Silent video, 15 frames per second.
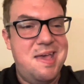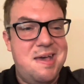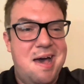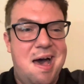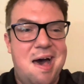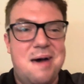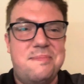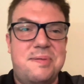
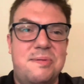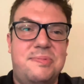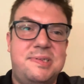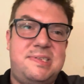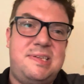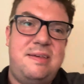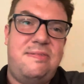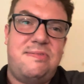Uh, but we'll
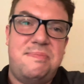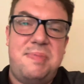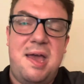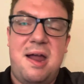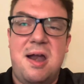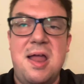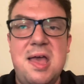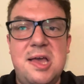see from
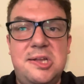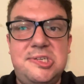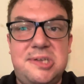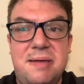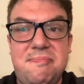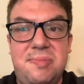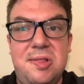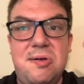there.
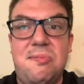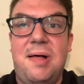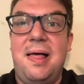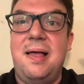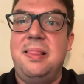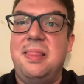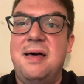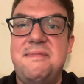JetBlue, while I
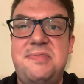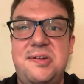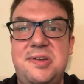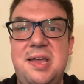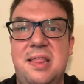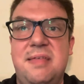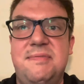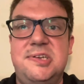love their
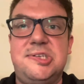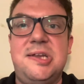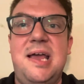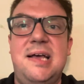television,